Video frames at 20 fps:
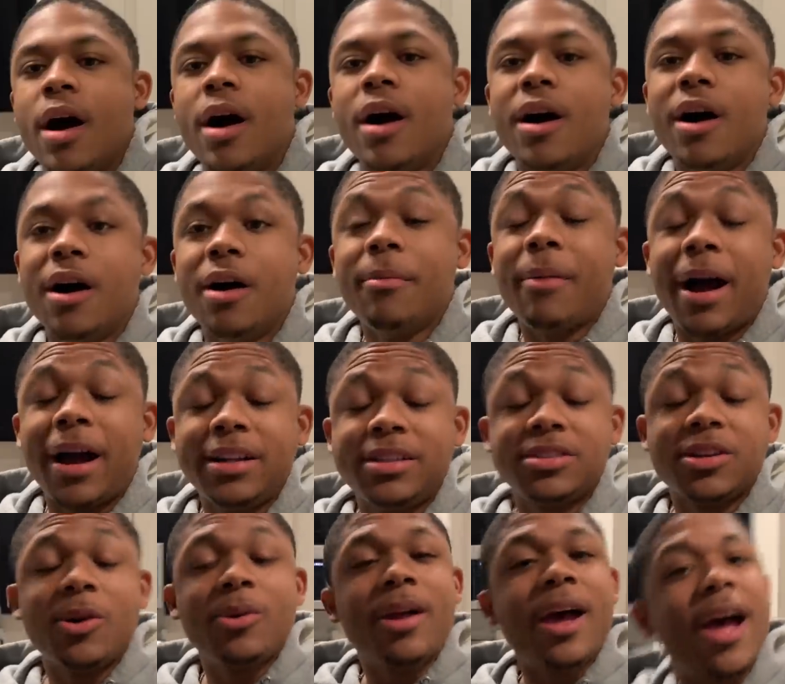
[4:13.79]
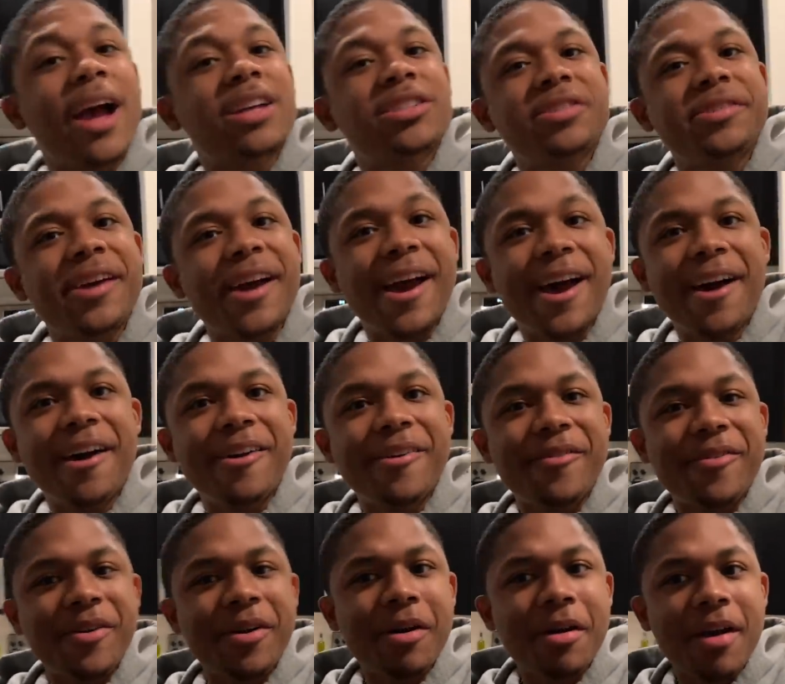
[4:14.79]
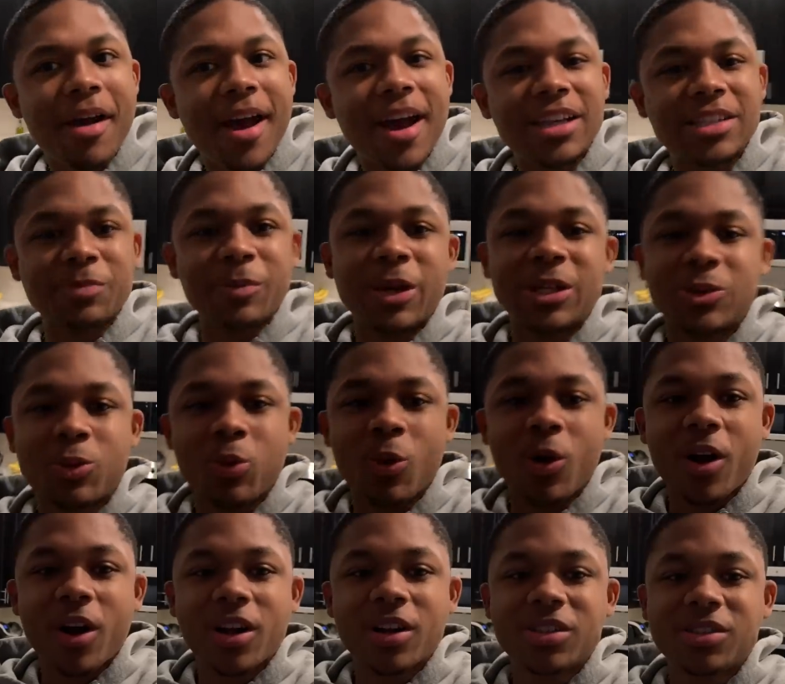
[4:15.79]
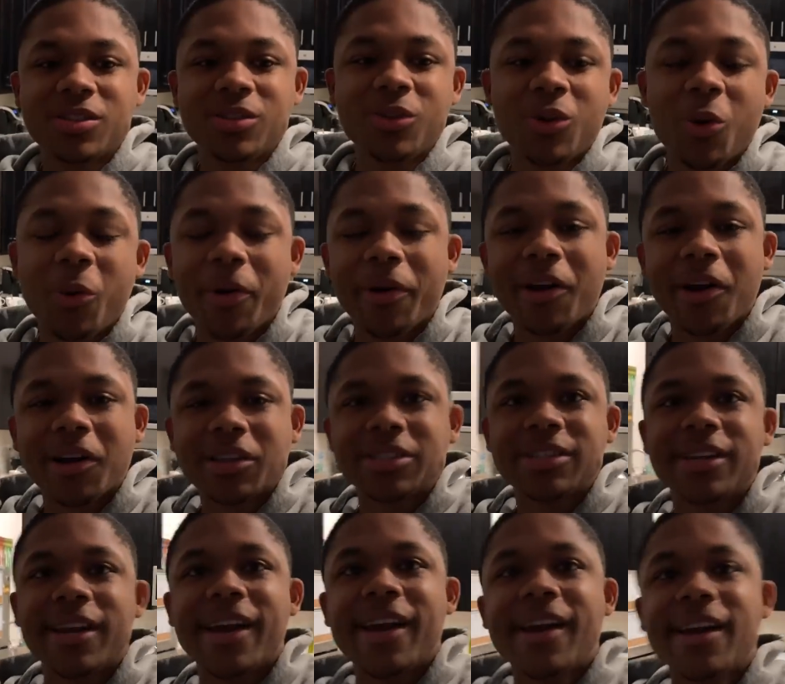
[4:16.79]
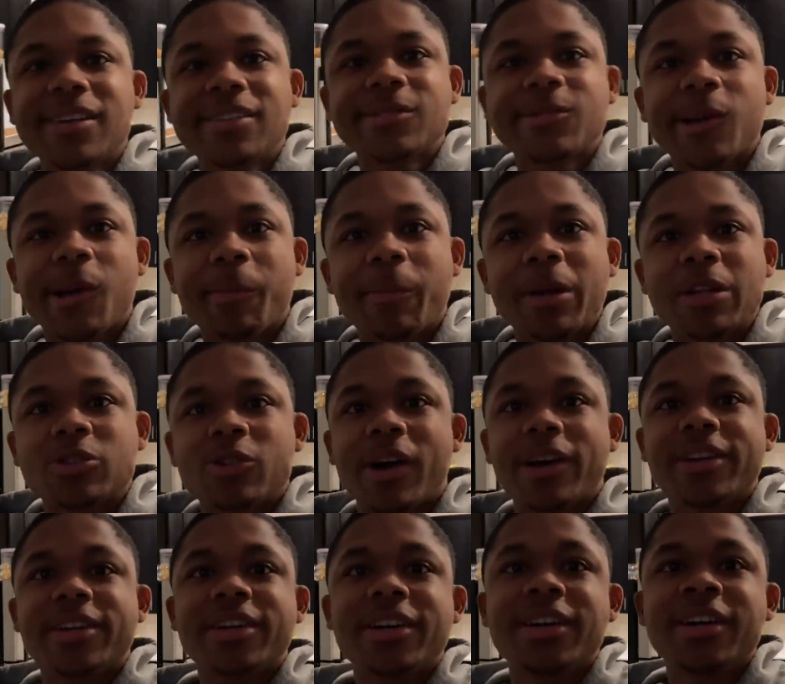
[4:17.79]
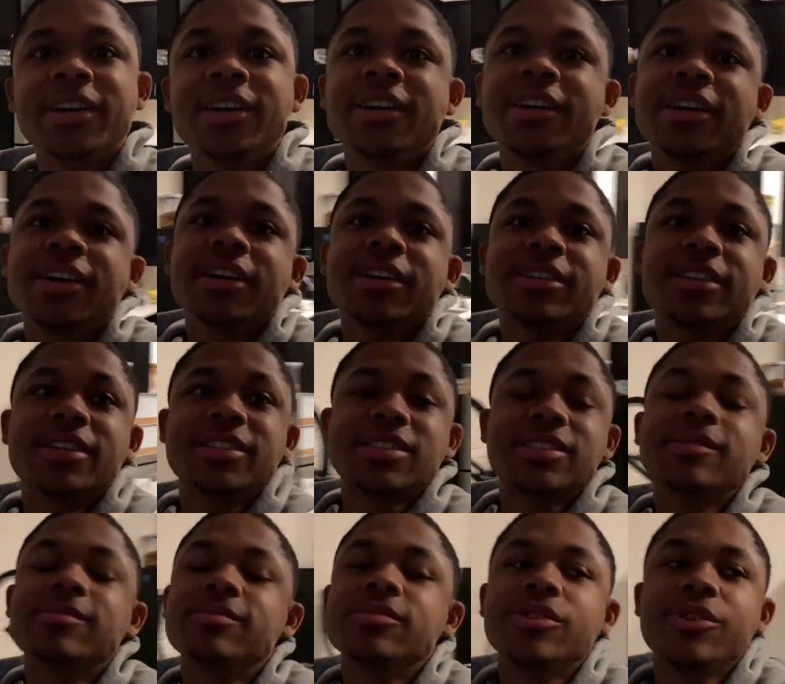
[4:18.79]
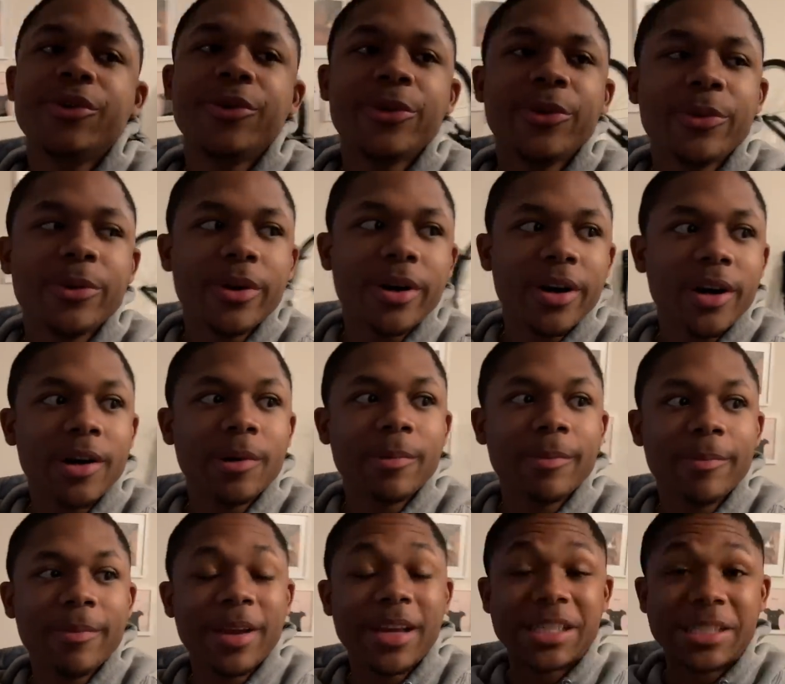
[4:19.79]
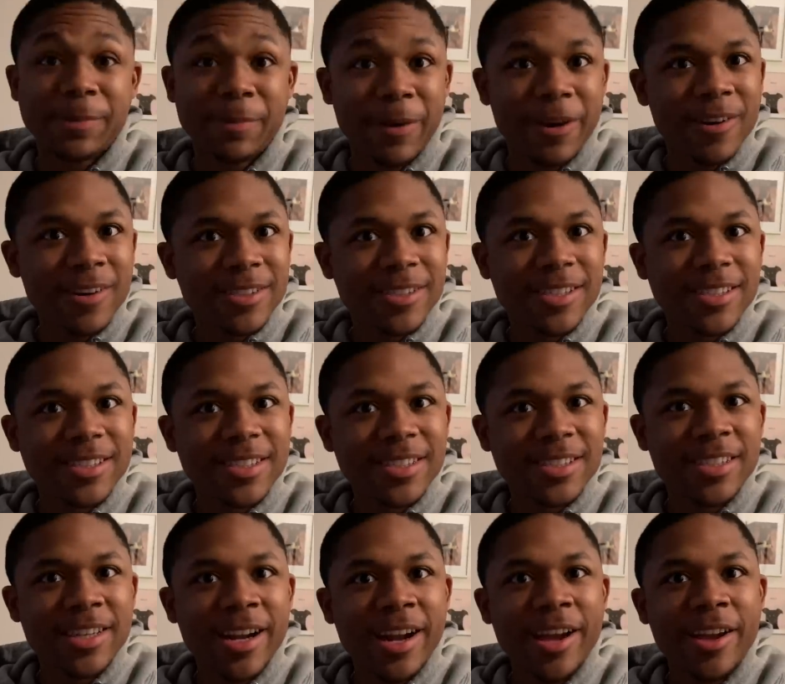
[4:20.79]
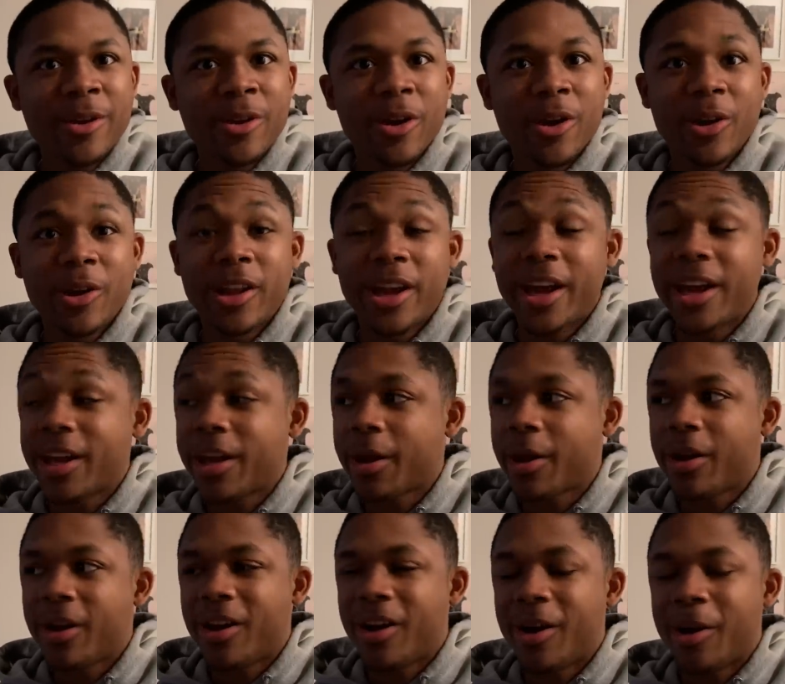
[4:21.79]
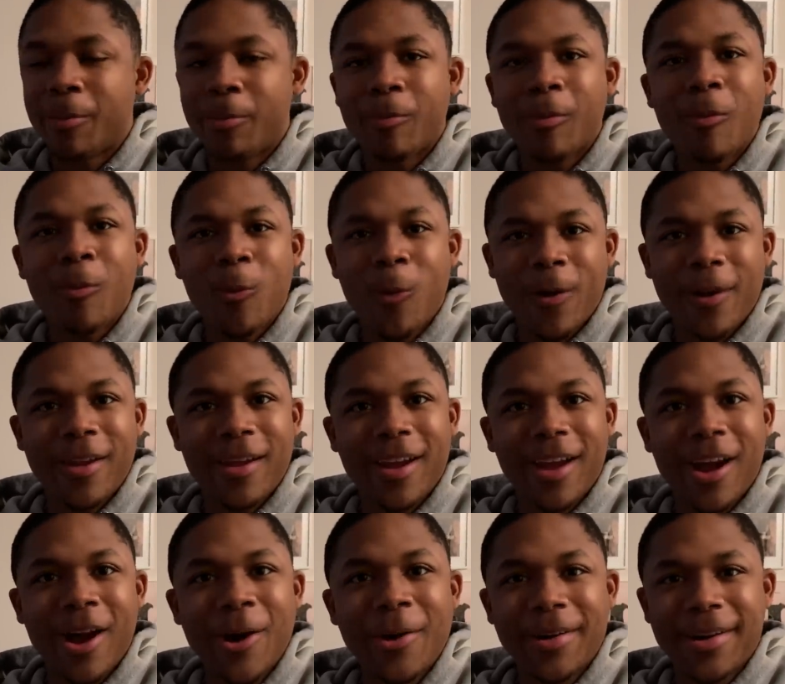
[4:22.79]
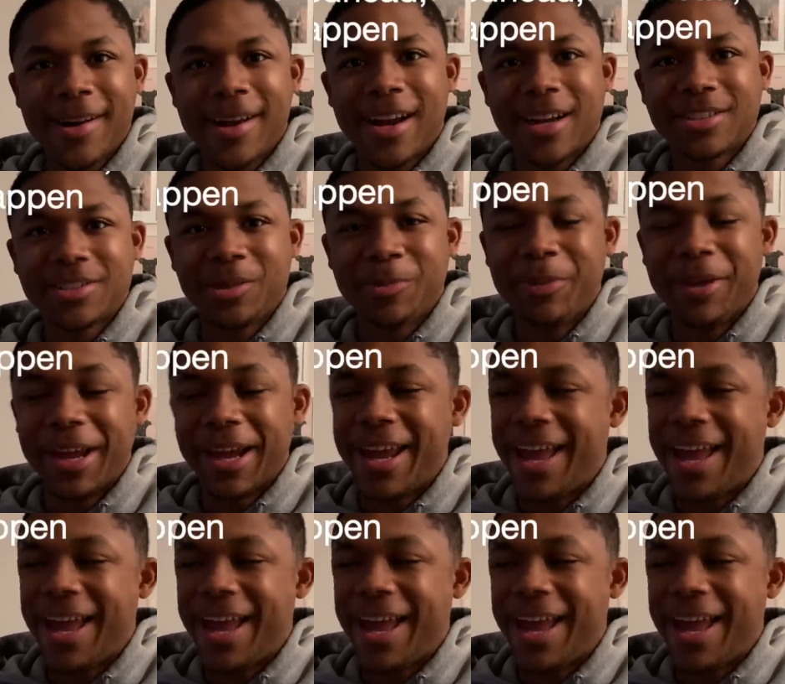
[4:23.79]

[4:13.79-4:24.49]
Um, I don't actually have as much work going on today, so I'm gonna try to get some new um, experiences in today, you know, like um, working out and actually being